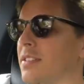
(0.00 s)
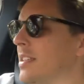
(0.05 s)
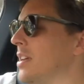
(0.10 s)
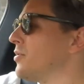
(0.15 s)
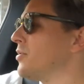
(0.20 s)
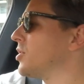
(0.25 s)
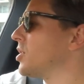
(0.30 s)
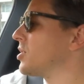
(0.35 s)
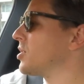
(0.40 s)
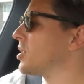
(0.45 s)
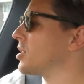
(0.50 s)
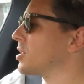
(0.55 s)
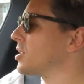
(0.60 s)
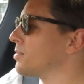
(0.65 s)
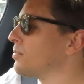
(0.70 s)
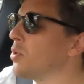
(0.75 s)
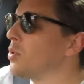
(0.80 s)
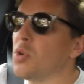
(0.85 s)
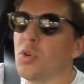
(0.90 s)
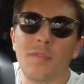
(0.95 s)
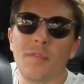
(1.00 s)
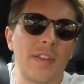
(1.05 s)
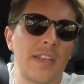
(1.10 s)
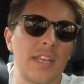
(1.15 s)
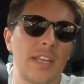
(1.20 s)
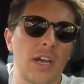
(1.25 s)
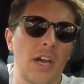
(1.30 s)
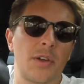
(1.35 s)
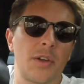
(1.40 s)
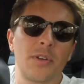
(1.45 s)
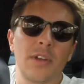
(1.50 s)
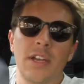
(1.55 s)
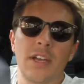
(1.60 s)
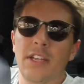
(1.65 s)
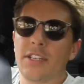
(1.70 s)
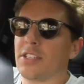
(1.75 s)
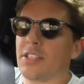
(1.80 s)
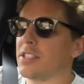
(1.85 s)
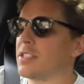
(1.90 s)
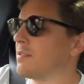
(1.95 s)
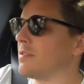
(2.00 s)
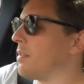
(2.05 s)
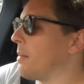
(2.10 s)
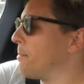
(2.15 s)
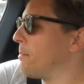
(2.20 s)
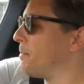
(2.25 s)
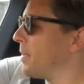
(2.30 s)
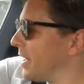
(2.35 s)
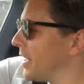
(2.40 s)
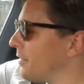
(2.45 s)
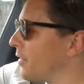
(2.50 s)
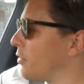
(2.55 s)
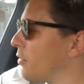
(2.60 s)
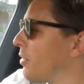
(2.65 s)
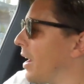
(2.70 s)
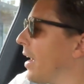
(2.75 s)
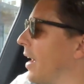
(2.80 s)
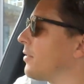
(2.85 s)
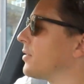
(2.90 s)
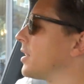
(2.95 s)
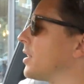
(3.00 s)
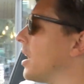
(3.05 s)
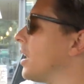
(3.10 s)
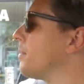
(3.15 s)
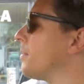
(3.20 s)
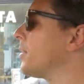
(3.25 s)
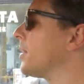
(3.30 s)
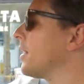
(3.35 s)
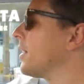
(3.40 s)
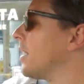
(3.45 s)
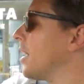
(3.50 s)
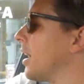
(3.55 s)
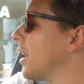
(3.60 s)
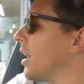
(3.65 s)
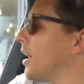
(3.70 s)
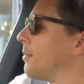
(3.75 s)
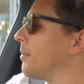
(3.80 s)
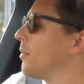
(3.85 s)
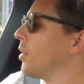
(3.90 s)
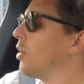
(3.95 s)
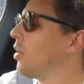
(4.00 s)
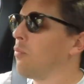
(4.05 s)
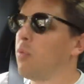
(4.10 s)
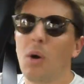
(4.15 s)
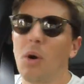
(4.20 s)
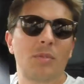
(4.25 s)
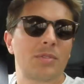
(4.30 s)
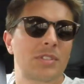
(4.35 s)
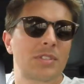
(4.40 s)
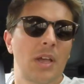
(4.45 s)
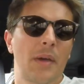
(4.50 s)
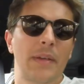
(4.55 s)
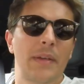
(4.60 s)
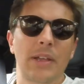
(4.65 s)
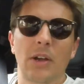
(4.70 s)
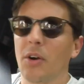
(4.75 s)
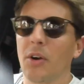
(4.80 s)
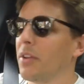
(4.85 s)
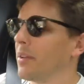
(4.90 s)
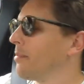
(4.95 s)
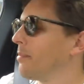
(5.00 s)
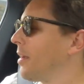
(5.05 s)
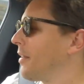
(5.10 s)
It was just a small video, just of a bit of a roundup of what was going on and my